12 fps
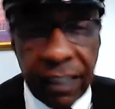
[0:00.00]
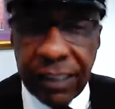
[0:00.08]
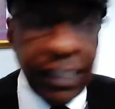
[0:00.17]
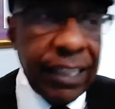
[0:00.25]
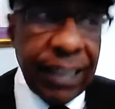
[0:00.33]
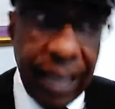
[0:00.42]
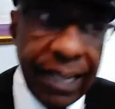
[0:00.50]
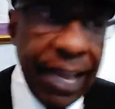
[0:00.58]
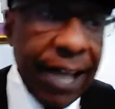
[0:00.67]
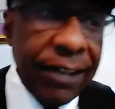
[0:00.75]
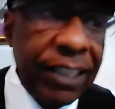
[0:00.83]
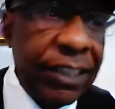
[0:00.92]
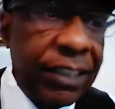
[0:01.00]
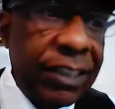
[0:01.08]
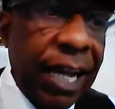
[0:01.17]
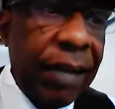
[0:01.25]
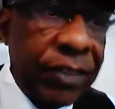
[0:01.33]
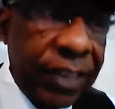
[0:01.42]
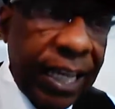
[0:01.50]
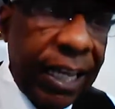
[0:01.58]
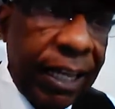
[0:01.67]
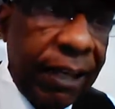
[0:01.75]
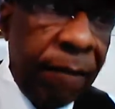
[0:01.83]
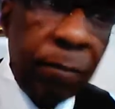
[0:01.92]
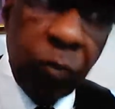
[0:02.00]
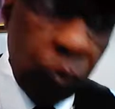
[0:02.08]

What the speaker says: See, a lot of y'all need to stop saying